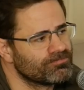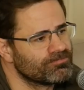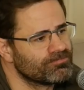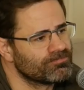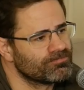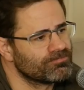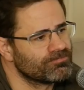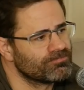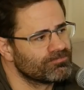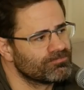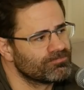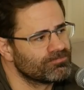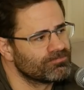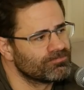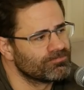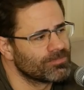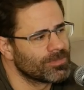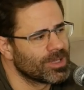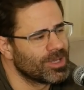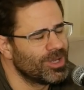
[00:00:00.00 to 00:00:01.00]
has all uh,
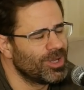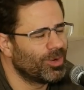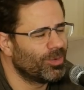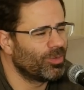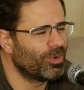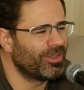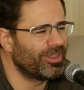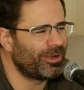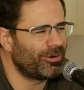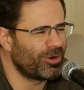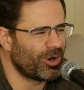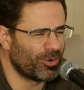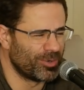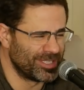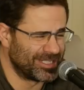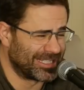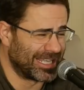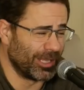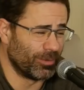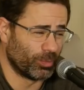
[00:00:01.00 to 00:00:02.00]
is slaughtering well, everybody.
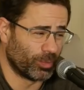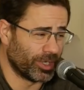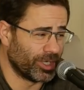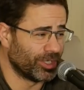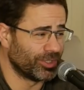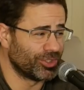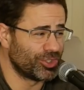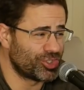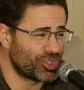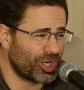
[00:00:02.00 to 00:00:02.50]
It's getting weird. The